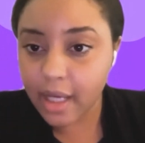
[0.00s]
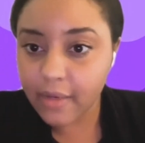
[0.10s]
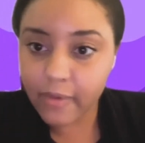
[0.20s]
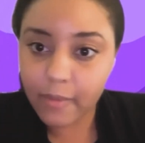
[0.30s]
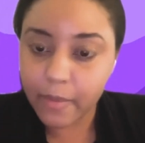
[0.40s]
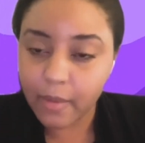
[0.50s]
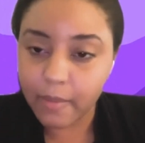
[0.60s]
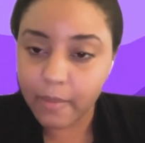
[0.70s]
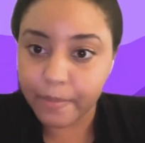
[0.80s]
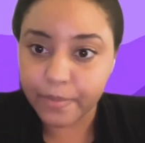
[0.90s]
kind
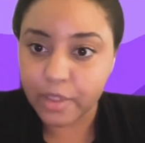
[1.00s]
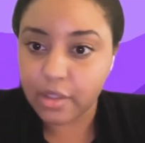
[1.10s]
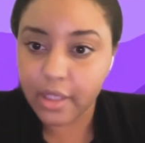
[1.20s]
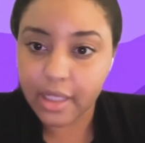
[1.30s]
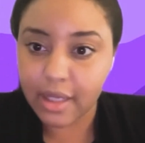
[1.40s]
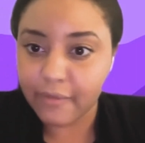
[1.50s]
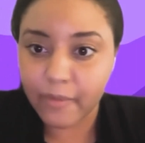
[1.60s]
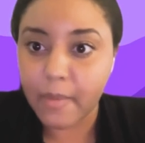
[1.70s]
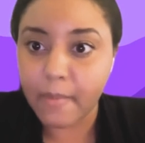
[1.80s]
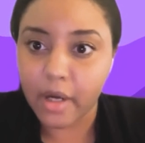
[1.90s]
of just looking at it
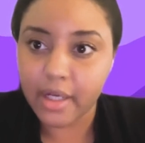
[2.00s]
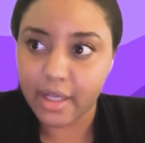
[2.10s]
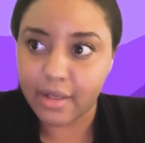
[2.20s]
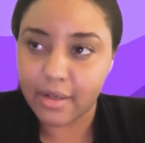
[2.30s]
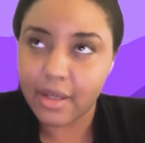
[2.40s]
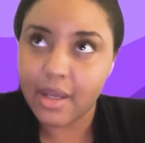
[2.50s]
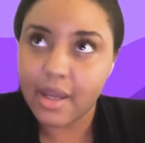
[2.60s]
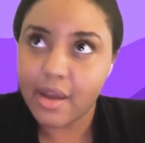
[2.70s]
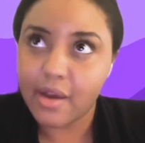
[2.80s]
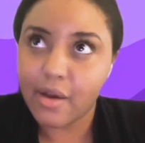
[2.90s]
from the market
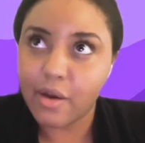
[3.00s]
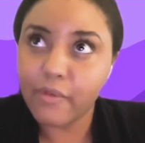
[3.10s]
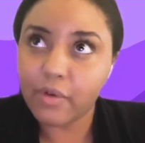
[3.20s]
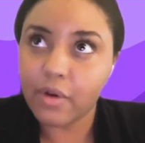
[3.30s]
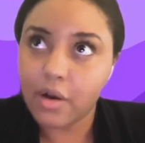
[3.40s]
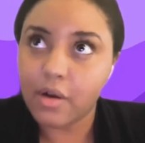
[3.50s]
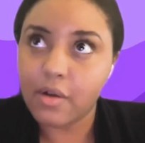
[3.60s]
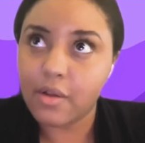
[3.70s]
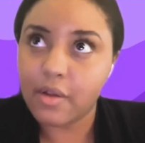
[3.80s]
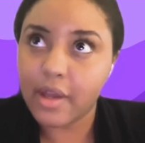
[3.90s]

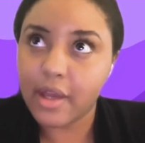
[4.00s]
overall,